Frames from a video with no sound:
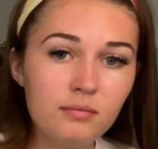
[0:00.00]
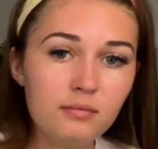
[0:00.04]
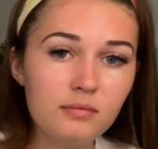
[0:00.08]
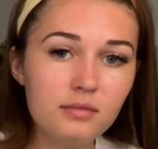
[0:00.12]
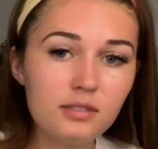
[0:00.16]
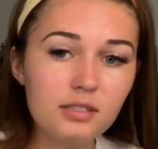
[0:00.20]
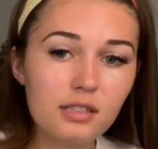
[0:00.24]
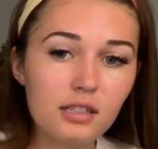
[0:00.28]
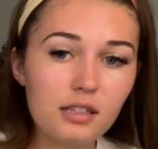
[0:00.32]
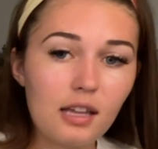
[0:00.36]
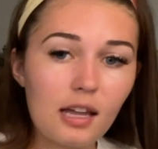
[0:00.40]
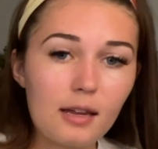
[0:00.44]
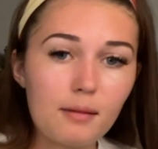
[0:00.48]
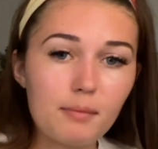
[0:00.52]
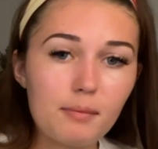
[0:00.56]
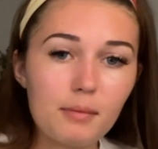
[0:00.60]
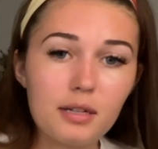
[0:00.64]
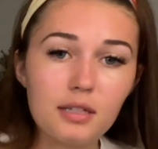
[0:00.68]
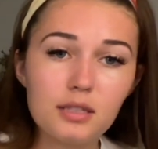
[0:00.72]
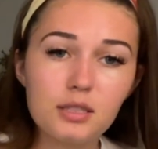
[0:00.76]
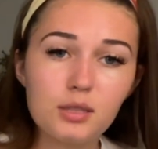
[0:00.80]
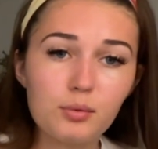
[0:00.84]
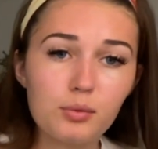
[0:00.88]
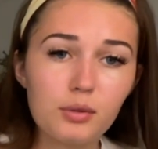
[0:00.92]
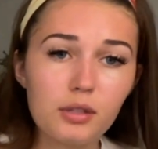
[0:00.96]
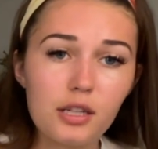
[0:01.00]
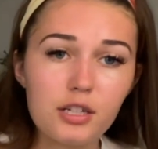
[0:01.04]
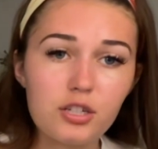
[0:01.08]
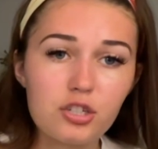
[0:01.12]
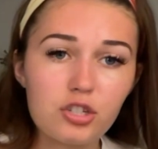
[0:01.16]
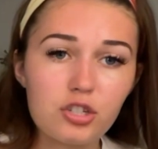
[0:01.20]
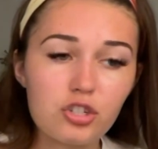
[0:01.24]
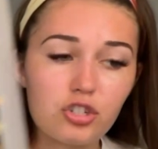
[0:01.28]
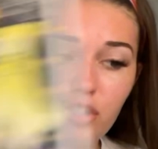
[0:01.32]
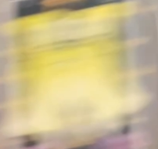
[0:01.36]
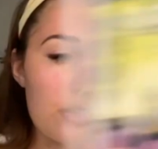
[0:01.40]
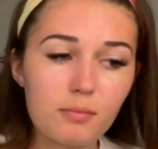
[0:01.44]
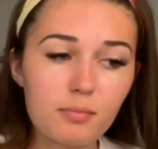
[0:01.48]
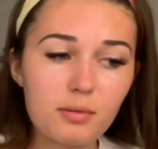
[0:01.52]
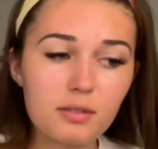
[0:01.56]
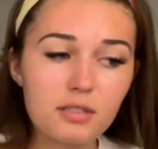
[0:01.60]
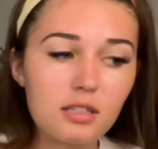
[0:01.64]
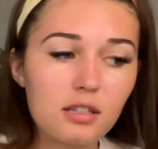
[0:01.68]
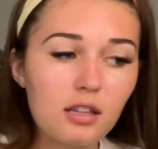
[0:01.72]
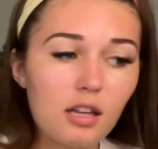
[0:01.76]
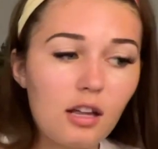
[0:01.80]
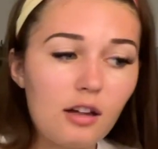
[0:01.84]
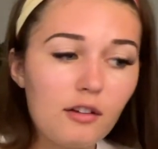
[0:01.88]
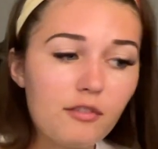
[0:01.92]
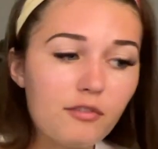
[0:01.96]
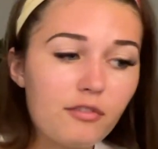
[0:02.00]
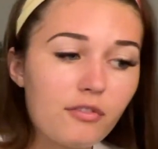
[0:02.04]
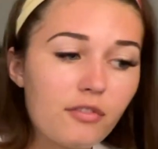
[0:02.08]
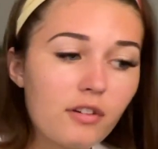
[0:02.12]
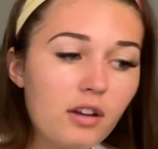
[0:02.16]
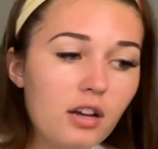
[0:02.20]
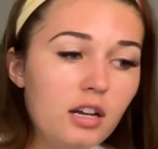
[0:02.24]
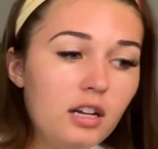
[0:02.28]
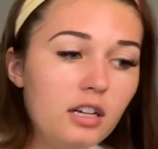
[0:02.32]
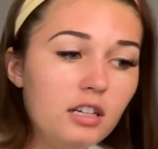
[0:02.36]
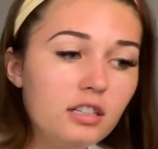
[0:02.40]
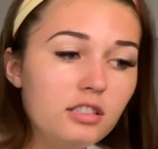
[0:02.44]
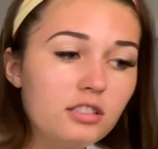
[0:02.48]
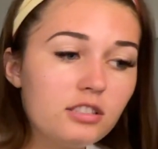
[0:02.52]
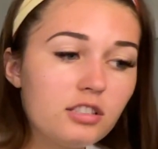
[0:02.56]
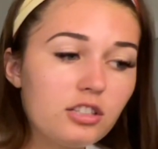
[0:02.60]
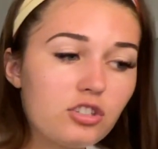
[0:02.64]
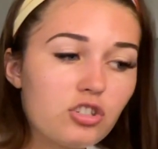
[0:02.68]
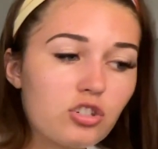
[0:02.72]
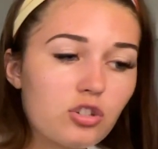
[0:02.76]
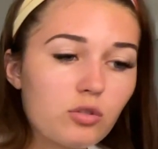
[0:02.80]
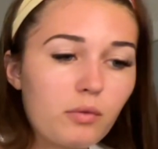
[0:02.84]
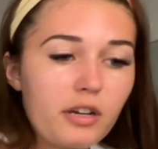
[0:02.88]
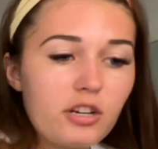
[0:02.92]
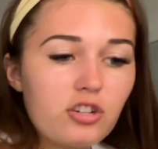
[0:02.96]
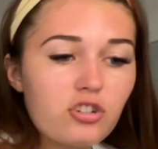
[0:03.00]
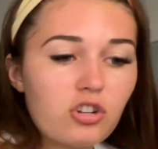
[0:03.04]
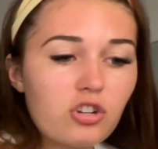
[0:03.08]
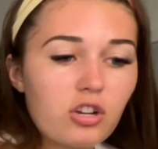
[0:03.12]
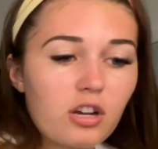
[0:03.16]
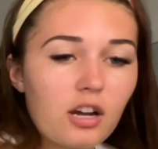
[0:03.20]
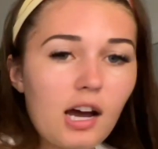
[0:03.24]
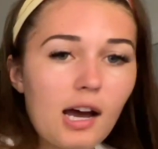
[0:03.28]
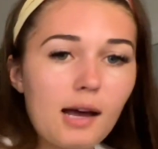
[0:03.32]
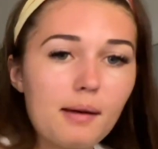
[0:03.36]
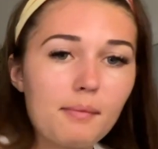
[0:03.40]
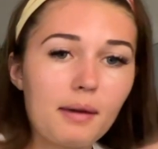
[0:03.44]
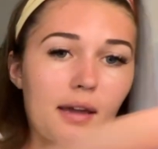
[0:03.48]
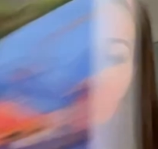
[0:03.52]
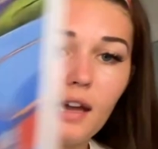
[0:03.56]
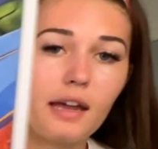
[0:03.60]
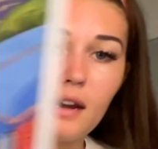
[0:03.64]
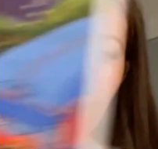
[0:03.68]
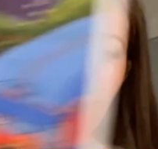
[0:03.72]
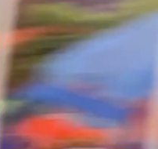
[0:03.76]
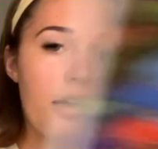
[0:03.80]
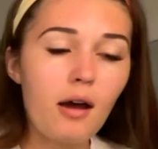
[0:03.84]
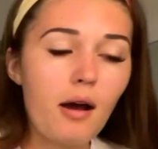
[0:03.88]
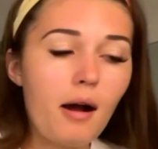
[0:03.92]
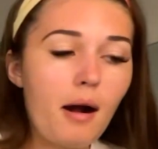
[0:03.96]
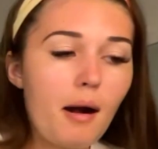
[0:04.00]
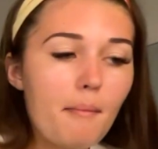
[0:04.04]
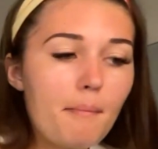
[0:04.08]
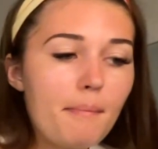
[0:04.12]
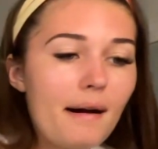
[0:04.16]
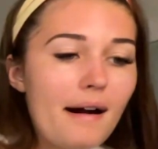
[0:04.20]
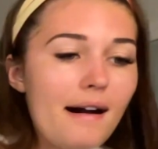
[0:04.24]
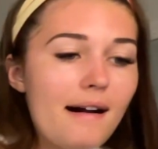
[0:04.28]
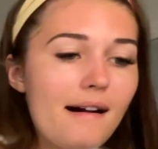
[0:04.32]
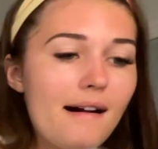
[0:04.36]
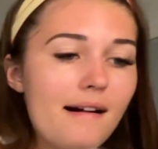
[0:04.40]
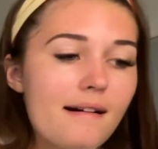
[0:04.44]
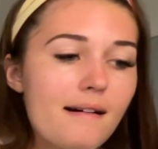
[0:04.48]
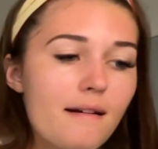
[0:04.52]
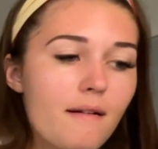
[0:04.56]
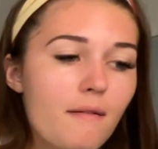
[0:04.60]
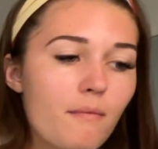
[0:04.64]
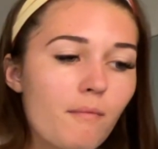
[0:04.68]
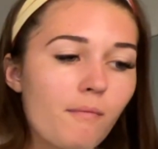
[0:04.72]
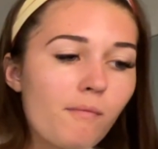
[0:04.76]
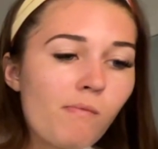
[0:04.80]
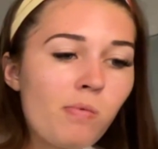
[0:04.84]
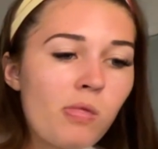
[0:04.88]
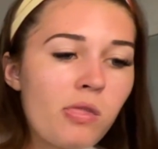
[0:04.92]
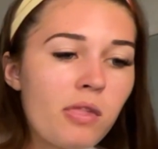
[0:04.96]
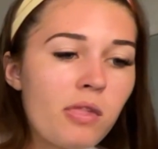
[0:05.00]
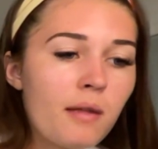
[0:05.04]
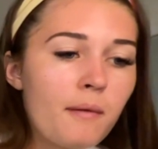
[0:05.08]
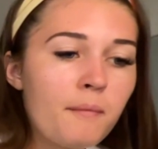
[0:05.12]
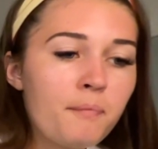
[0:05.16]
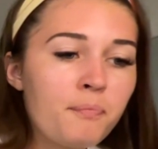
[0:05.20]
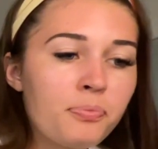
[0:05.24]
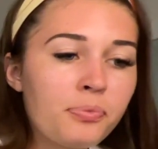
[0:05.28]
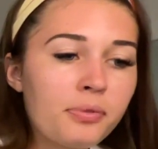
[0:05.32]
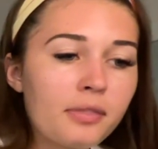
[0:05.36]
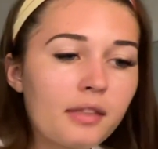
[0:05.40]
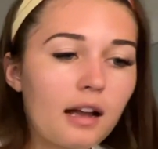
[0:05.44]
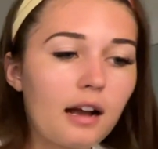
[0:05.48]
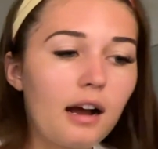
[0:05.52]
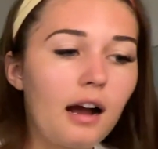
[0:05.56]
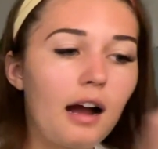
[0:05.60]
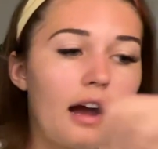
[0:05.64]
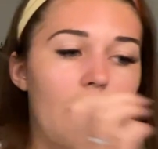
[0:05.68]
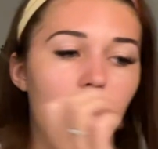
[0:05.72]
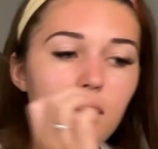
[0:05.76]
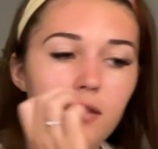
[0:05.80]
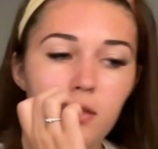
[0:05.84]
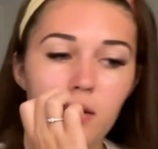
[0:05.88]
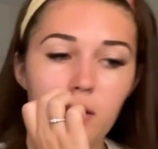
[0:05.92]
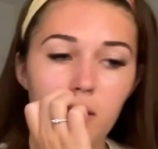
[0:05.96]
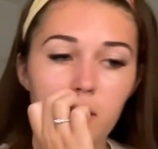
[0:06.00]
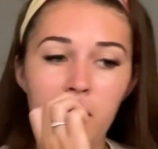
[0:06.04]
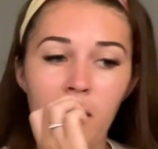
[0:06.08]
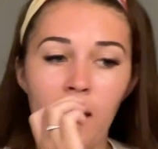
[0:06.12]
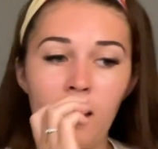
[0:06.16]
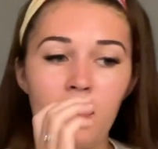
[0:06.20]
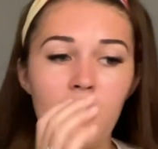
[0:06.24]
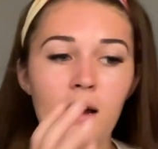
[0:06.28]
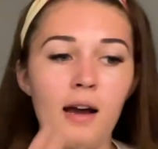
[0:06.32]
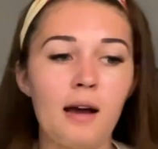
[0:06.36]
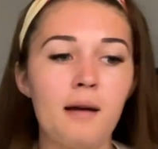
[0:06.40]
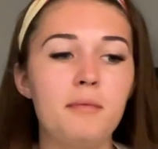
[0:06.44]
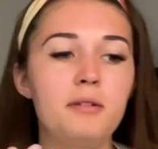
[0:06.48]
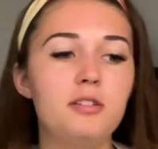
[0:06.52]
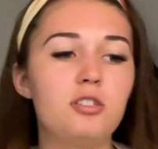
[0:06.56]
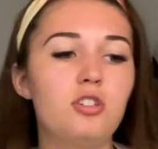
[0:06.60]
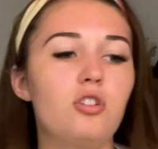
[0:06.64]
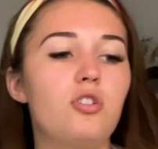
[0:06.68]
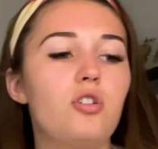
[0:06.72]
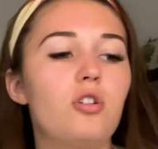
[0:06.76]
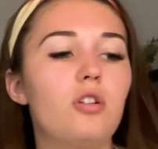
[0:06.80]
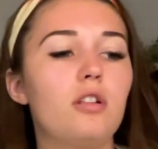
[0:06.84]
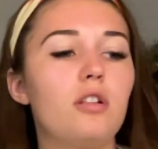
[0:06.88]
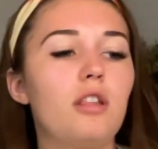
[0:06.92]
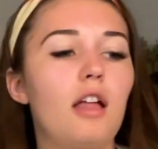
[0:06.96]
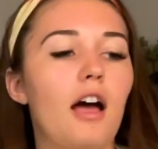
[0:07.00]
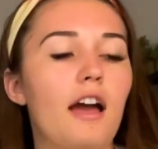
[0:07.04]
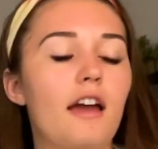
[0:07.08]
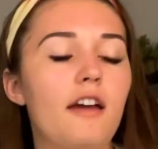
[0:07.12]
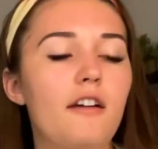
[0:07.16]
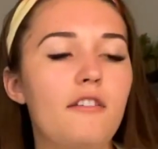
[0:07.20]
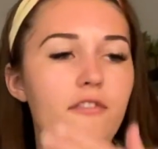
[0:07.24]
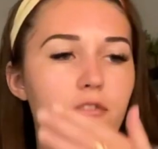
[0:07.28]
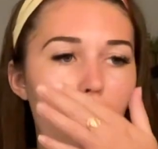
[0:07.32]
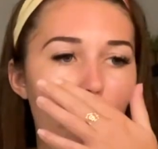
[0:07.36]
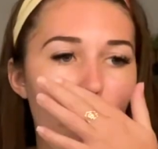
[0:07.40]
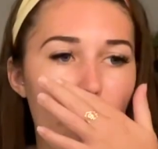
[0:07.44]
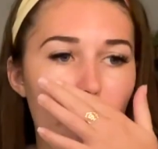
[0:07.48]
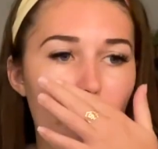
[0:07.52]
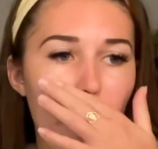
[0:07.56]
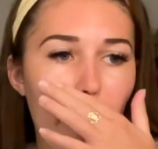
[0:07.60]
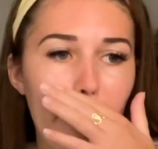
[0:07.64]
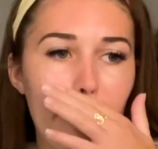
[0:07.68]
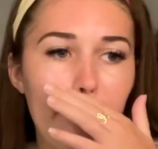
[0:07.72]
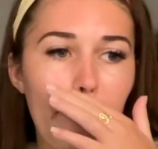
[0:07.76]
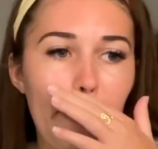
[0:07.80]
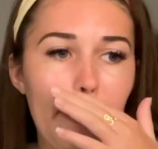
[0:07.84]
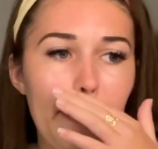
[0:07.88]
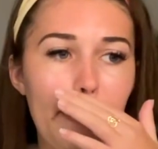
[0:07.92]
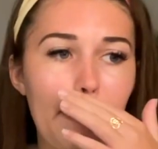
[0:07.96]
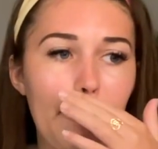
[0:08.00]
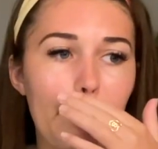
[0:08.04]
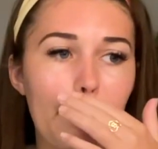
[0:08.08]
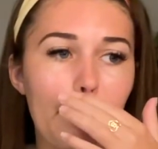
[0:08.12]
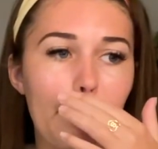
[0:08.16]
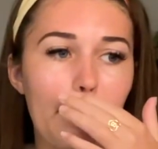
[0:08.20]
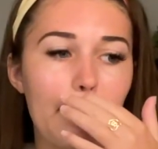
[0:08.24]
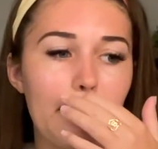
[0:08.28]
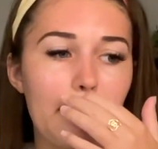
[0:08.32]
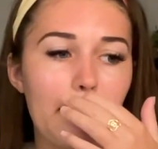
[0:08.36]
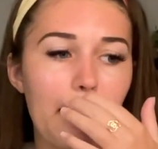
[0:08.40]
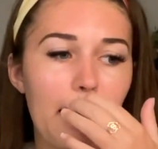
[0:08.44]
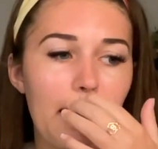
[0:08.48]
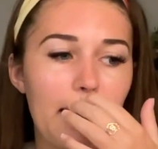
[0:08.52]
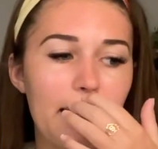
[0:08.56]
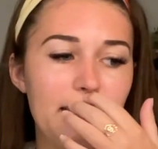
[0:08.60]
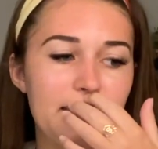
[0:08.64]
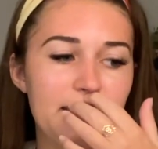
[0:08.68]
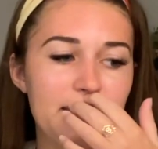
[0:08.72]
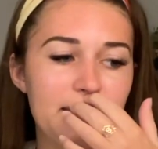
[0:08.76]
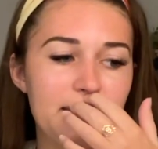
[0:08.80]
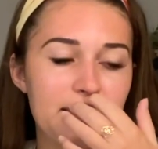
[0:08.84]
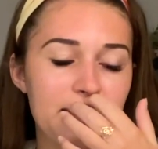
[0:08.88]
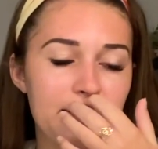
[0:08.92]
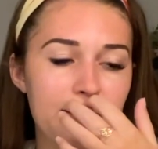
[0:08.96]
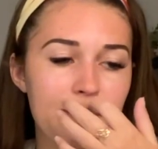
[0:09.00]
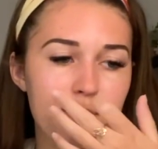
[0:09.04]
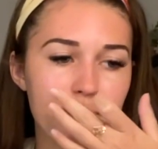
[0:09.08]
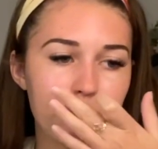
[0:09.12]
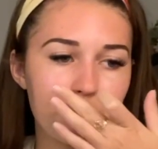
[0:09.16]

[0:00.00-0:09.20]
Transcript: It's alignment, it's a relationship, it's a love situation coming in. But either they come into your life and they make you realize